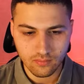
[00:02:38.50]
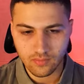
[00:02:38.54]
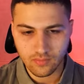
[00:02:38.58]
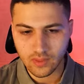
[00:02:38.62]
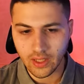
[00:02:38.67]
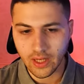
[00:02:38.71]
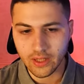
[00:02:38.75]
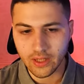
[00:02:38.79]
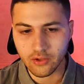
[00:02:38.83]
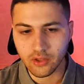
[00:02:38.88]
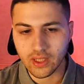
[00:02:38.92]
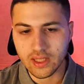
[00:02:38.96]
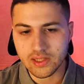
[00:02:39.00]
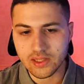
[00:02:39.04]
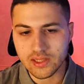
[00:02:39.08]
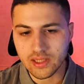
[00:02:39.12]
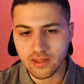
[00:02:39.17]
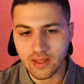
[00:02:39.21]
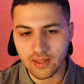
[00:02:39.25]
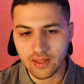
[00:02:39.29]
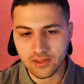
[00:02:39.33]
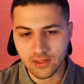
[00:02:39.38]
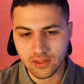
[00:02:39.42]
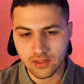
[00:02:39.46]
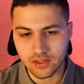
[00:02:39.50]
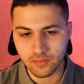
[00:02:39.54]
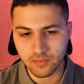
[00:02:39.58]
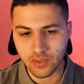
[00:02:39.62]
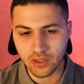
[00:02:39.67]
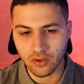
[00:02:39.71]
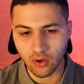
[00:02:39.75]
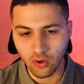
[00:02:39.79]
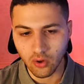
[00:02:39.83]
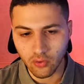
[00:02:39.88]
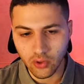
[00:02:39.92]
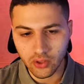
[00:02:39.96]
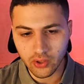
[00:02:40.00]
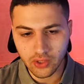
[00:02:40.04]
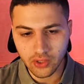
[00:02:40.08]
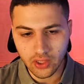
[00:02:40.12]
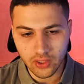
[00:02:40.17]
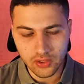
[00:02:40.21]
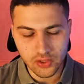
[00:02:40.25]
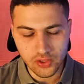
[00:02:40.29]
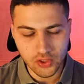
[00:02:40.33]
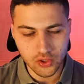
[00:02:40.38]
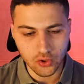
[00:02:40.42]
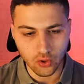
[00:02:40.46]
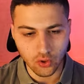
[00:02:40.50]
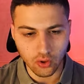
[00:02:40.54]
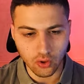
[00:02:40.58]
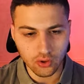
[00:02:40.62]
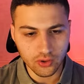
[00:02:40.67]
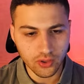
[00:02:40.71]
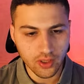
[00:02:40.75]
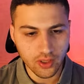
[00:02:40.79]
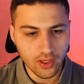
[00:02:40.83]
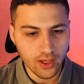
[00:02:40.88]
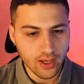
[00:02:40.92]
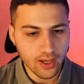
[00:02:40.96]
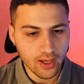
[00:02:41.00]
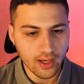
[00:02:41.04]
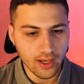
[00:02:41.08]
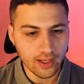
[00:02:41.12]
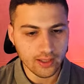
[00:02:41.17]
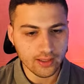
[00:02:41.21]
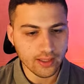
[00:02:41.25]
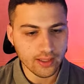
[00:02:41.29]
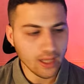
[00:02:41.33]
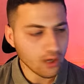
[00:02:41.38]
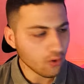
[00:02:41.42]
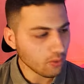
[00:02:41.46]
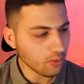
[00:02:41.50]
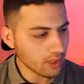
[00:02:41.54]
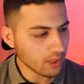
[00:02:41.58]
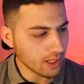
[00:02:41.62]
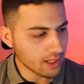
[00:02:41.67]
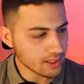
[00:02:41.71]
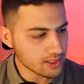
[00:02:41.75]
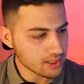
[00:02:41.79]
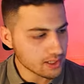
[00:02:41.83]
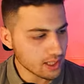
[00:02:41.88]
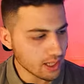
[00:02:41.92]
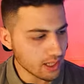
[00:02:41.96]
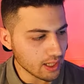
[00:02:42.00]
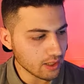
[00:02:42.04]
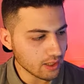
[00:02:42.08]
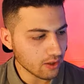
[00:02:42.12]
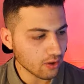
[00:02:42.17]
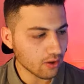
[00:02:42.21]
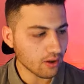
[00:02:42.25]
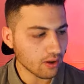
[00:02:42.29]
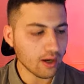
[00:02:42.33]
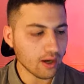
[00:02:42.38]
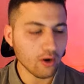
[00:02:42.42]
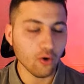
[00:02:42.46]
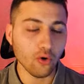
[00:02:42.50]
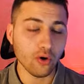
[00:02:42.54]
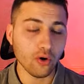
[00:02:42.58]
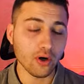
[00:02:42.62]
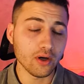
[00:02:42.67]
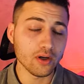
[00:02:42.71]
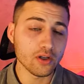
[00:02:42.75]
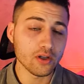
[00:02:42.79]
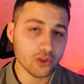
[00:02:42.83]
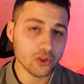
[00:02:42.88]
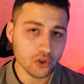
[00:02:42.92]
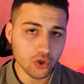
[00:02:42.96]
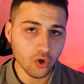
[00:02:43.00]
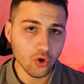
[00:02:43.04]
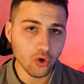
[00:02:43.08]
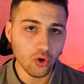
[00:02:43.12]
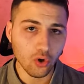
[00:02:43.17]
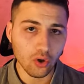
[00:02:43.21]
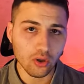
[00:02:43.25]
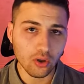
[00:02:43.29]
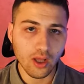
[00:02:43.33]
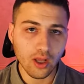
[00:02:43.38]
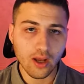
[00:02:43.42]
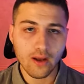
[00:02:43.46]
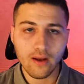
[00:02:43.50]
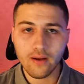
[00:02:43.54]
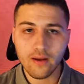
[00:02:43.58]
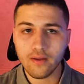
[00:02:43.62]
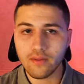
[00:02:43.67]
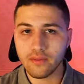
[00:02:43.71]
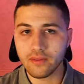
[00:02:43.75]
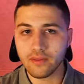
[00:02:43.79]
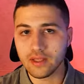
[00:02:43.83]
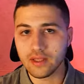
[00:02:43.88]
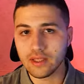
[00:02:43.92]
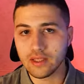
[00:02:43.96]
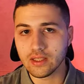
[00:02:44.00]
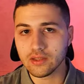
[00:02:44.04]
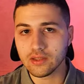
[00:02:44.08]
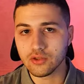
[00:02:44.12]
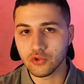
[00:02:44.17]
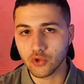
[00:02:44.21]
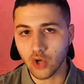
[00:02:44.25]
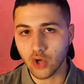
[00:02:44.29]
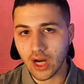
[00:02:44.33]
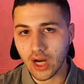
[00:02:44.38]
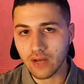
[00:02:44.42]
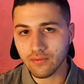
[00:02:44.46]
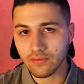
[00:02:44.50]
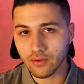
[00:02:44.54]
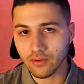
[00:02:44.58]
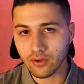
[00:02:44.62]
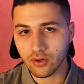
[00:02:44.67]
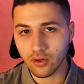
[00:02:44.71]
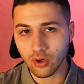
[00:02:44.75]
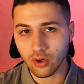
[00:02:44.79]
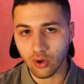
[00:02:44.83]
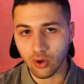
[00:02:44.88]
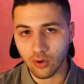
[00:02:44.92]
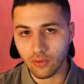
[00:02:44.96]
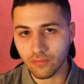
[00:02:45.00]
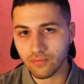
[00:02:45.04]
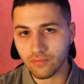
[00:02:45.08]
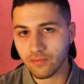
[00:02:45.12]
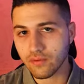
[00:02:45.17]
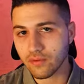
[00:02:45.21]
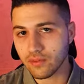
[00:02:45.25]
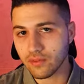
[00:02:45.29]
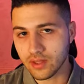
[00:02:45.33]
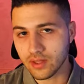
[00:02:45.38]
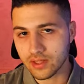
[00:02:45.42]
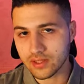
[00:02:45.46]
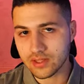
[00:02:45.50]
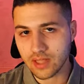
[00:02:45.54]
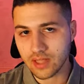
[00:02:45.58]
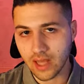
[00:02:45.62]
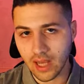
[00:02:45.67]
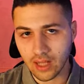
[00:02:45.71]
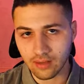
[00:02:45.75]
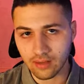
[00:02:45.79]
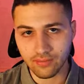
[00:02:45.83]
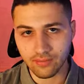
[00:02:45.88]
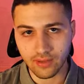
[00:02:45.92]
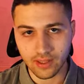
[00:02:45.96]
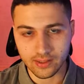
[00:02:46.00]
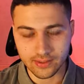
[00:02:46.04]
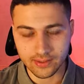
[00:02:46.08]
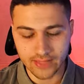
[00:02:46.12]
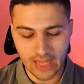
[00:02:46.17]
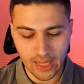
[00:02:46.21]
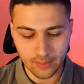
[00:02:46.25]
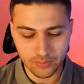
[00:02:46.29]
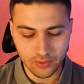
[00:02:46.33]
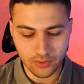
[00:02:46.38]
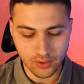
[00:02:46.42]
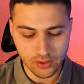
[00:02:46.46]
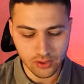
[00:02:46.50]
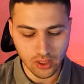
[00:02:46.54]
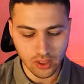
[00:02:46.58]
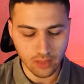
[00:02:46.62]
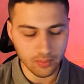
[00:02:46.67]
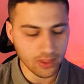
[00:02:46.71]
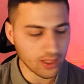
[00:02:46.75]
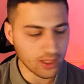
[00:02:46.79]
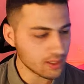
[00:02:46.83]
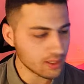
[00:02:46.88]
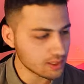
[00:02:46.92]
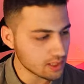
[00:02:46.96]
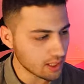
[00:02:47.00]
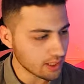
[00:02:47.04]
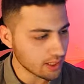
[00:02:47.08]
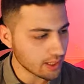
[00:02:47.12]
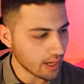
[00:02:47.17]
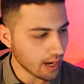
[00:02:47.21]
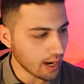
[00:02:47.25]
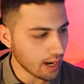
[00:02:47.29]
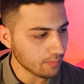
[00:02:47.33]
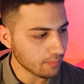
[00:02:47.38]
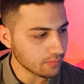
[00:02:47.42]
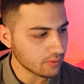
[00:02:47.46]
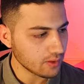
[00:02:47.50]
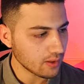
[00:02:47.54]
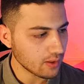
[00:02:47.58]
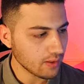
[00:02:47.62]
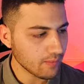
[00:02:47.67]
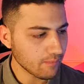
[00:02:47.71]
And you can see that it's been already installed. And now I'm going to say or install the driver of this Alpha adapter. So I'm going to say apt